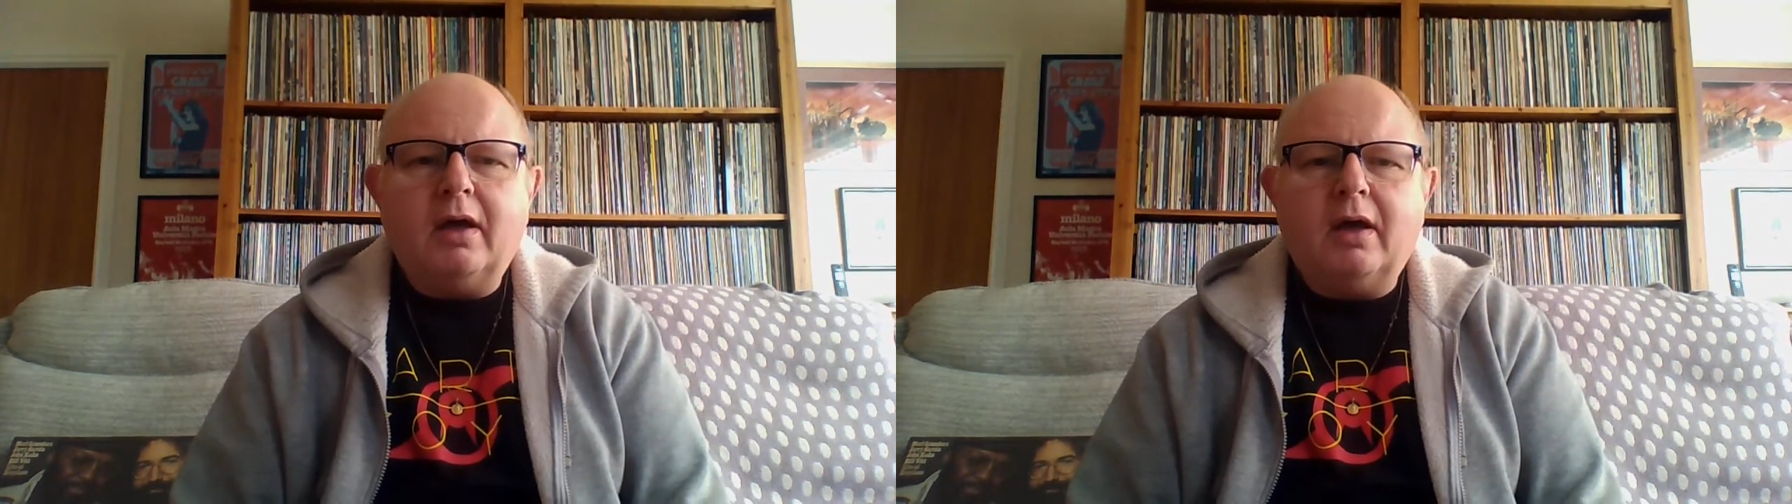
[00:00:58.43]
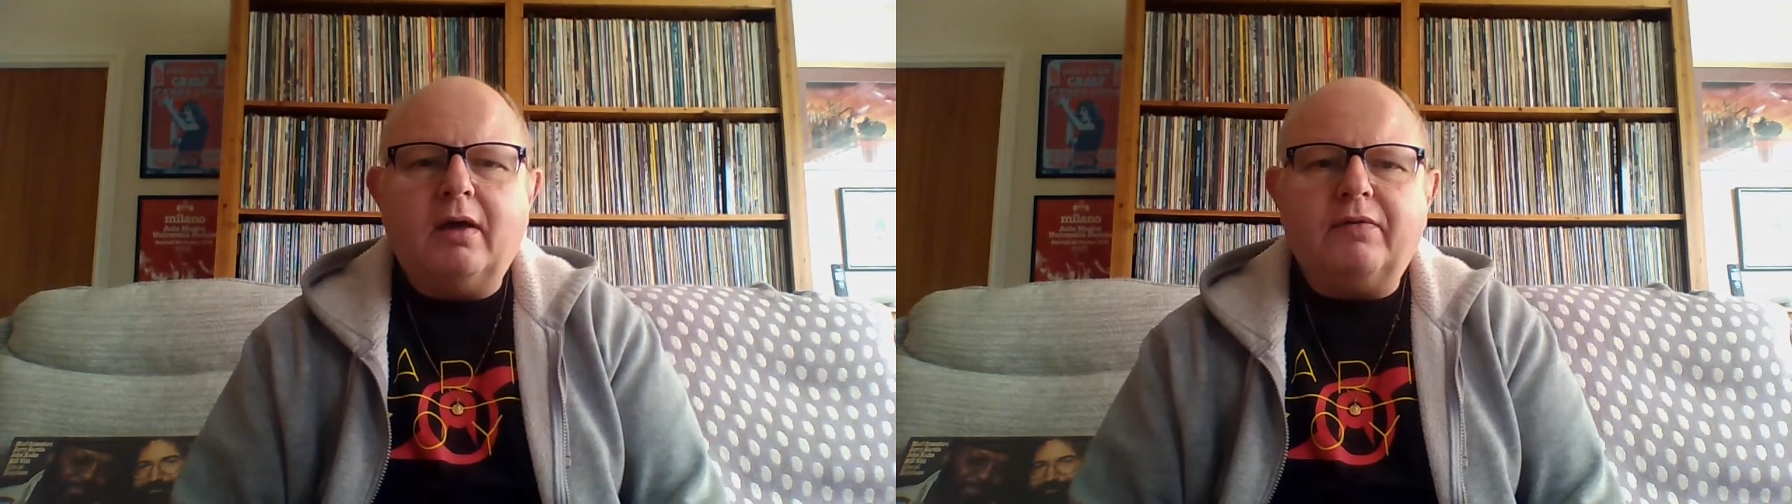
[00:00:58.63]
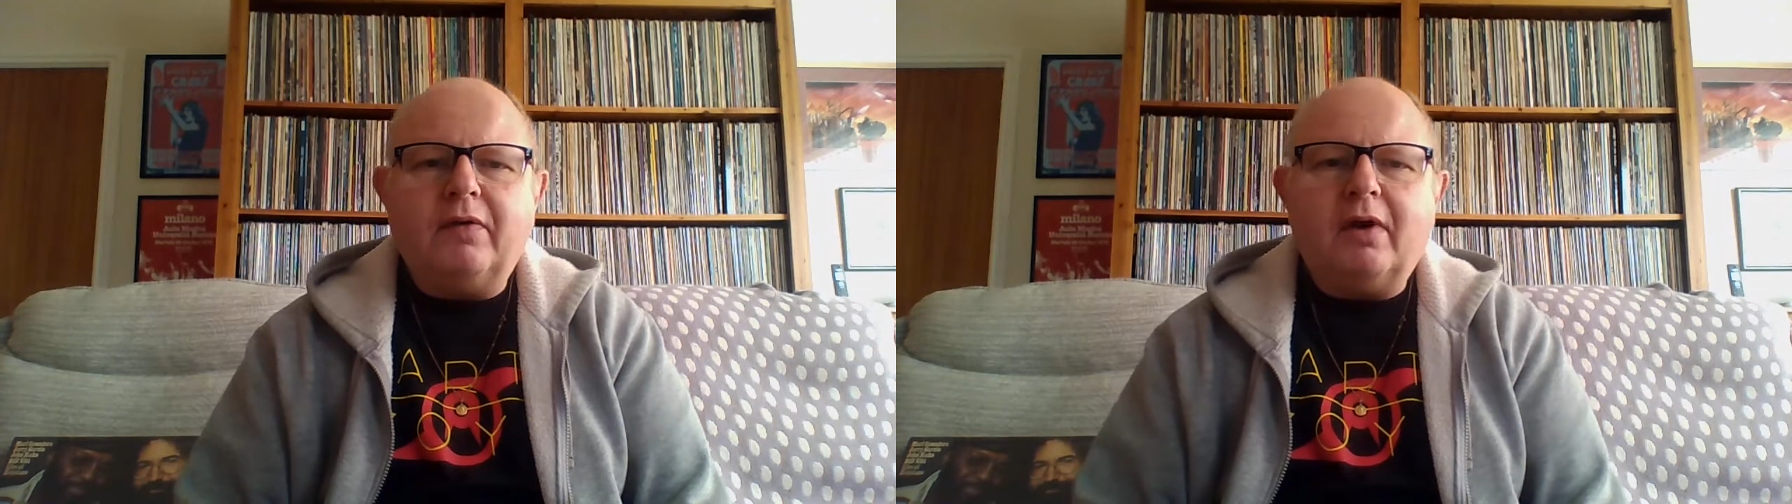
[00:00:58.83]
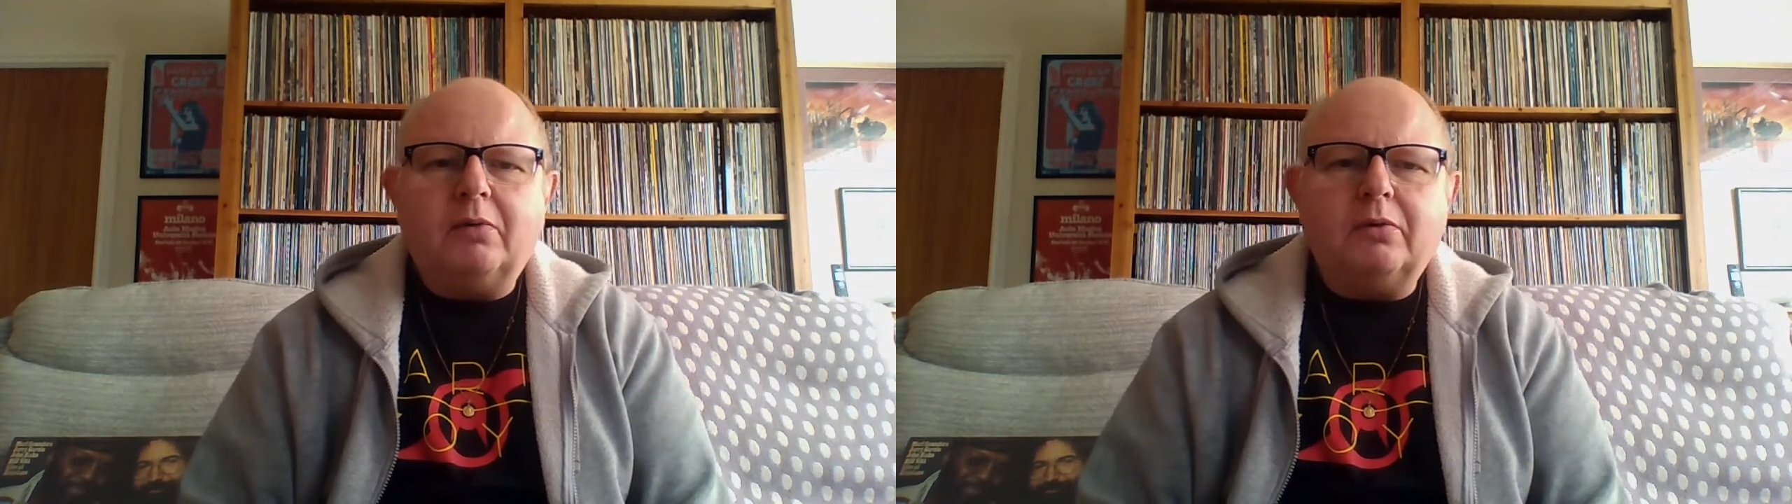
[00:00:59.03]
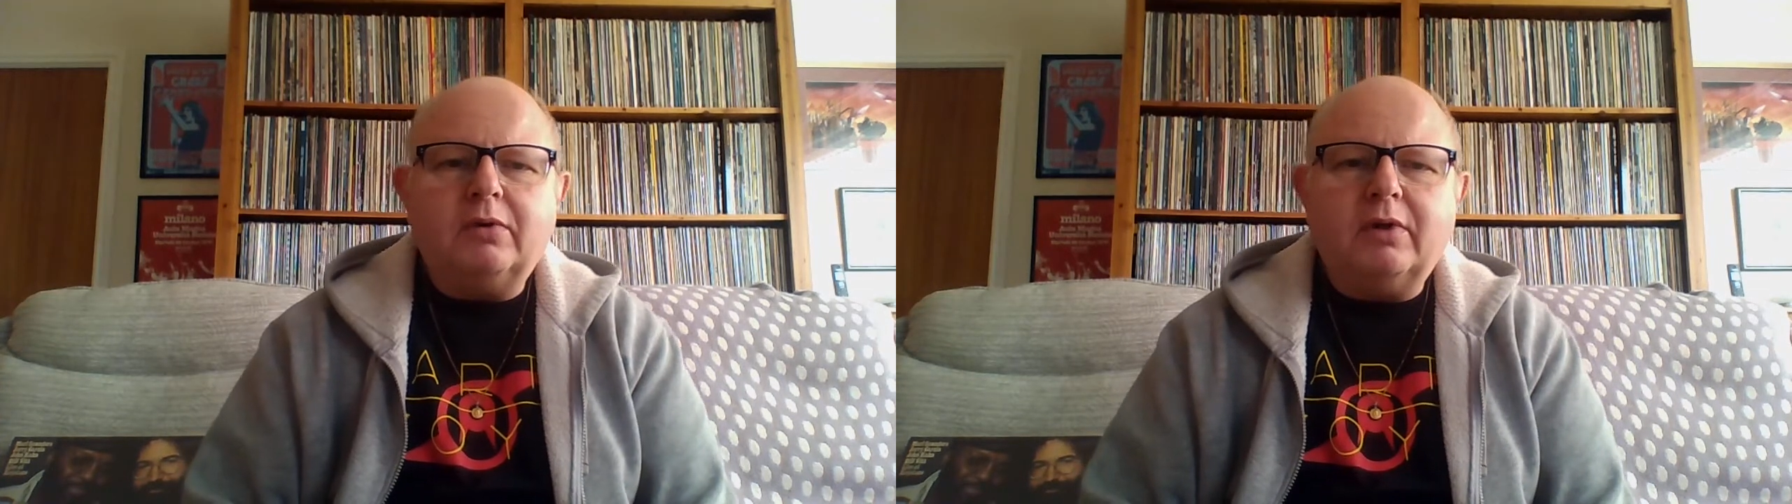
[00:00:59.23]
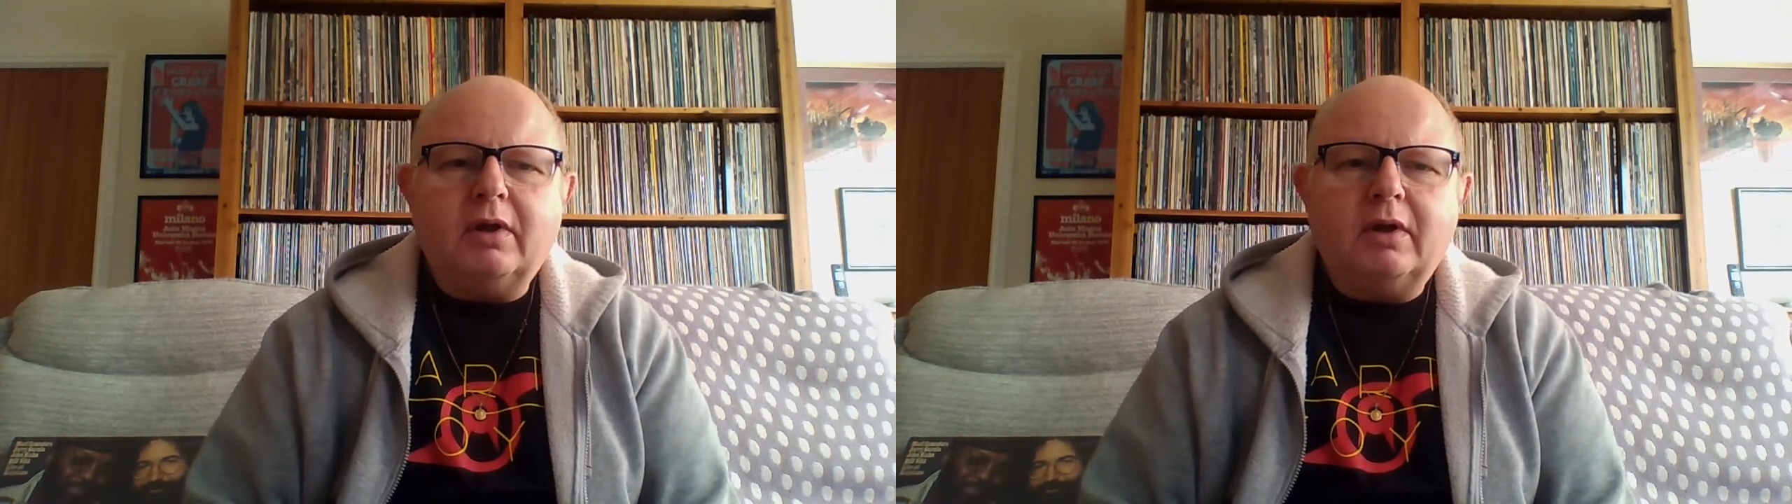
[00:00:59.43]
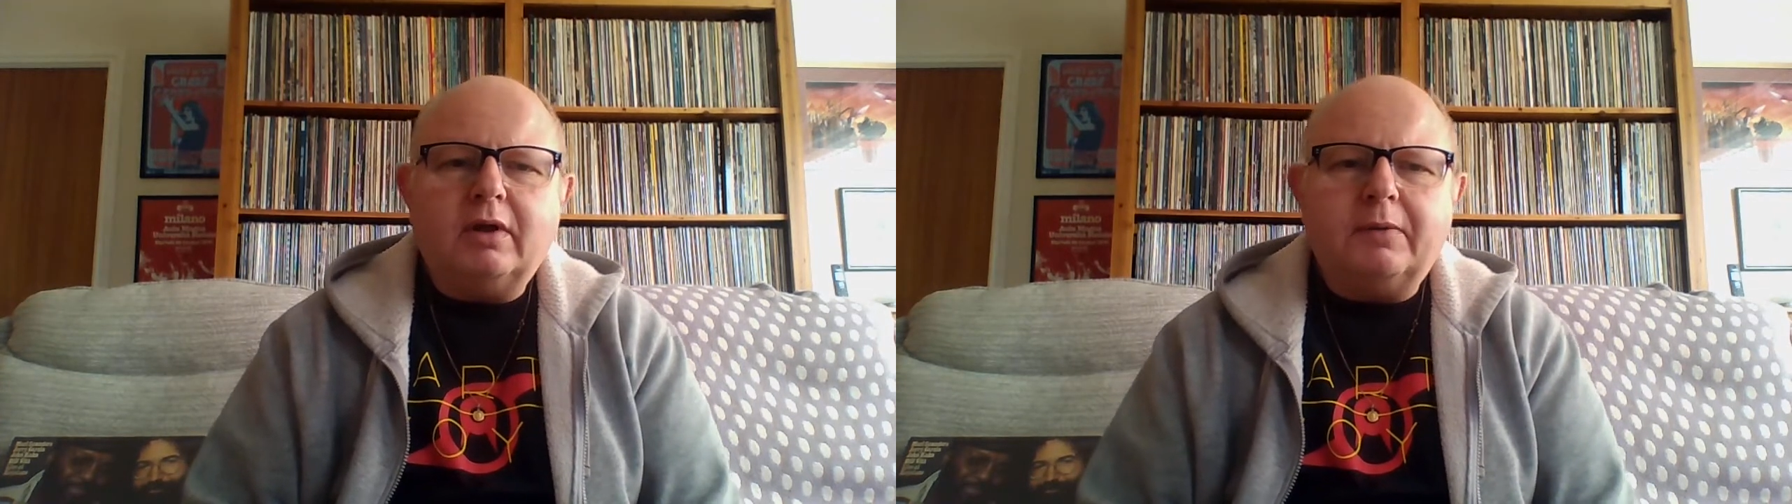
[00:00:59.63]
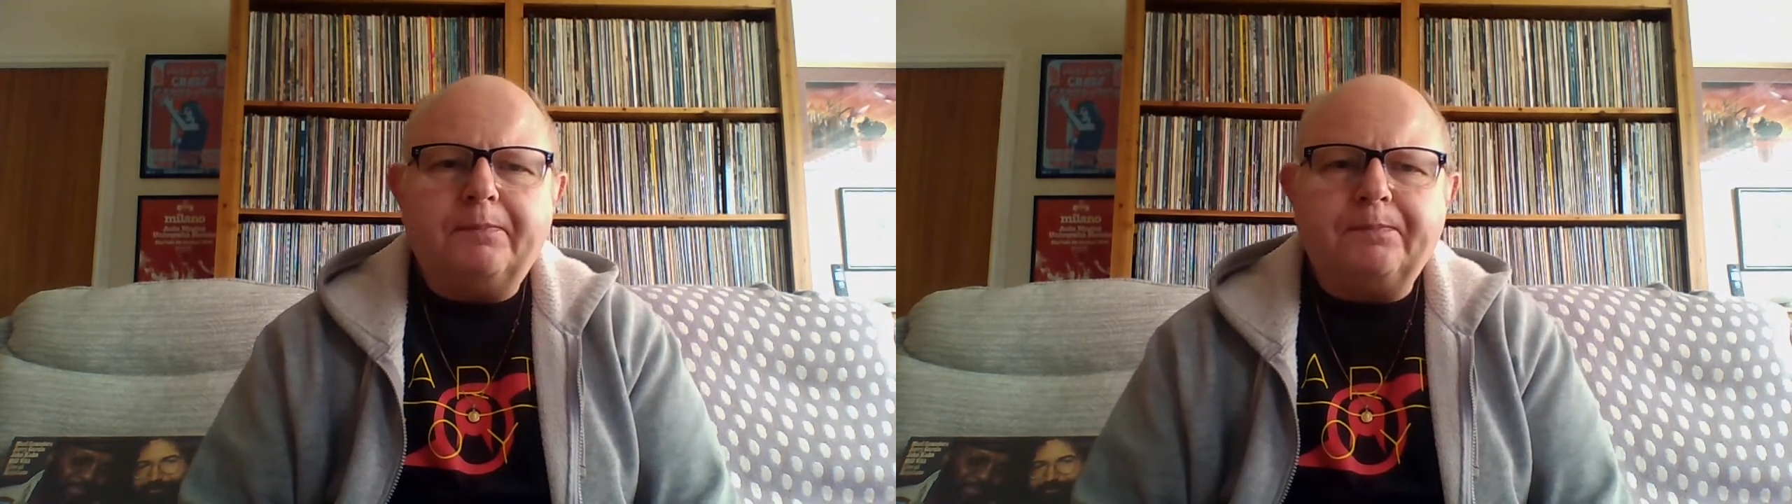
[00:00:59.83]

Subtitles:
I found a